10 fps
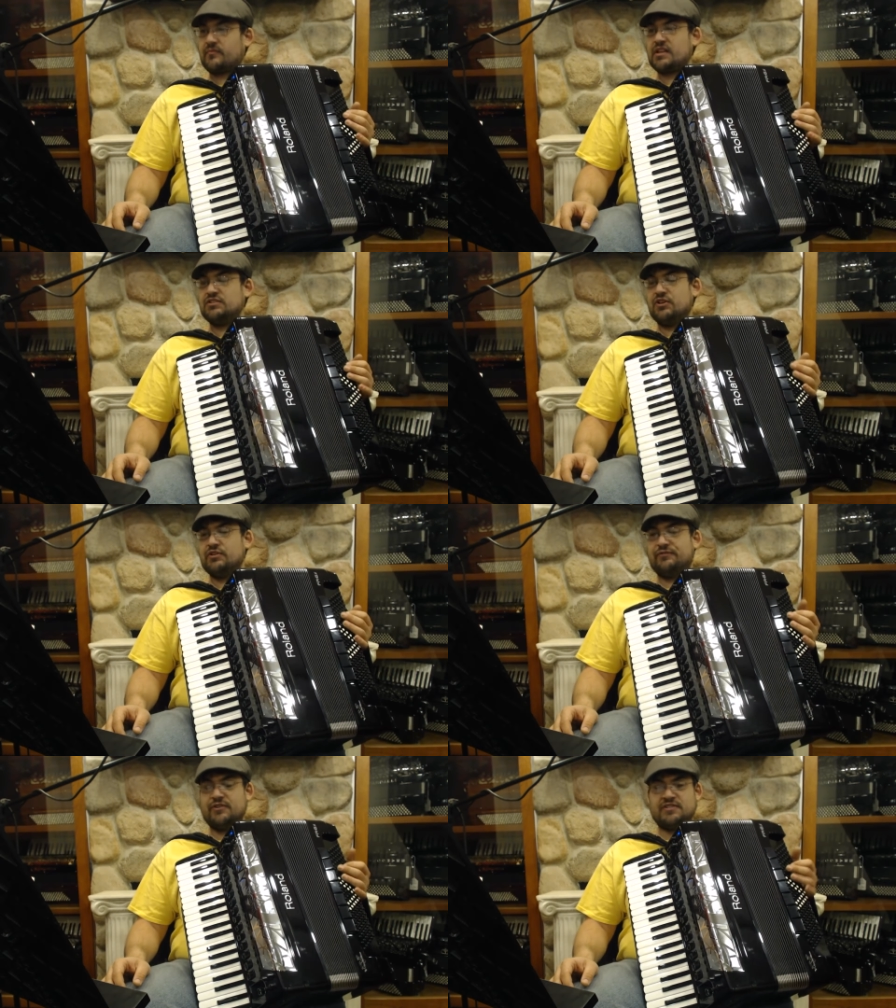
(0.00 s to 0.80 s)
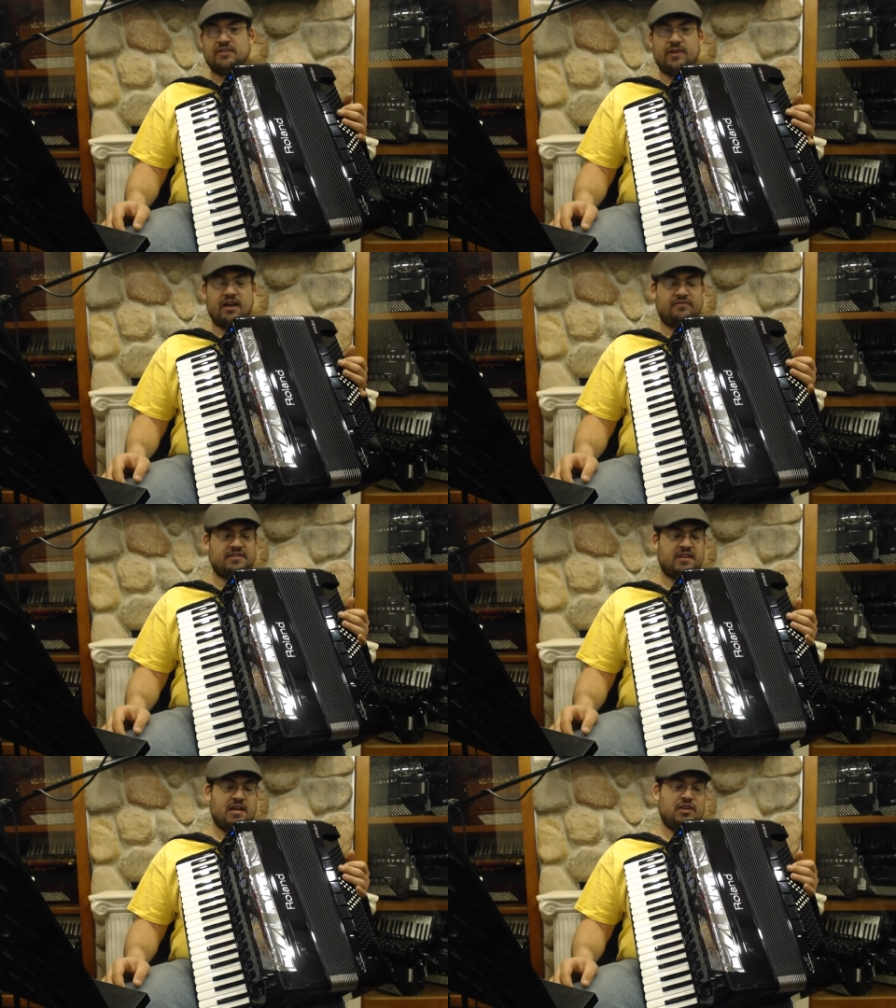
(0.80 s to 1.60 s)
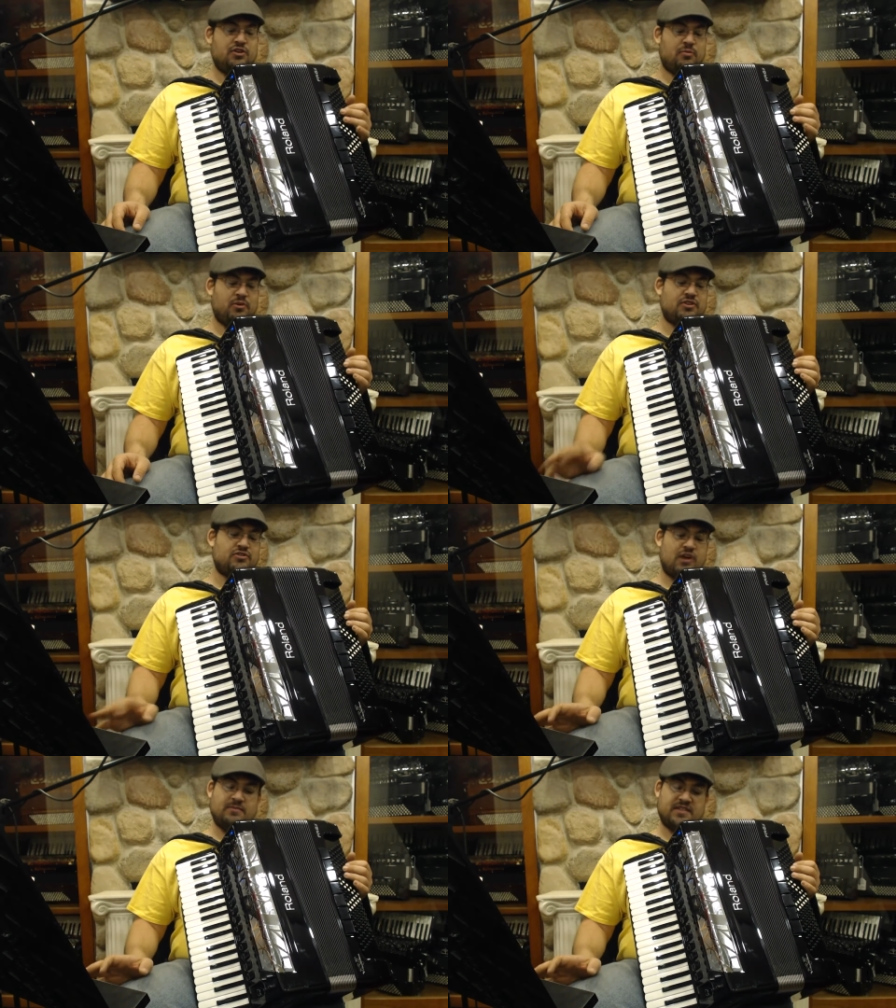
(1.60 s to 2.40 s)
So the first thing we have is you can put the drum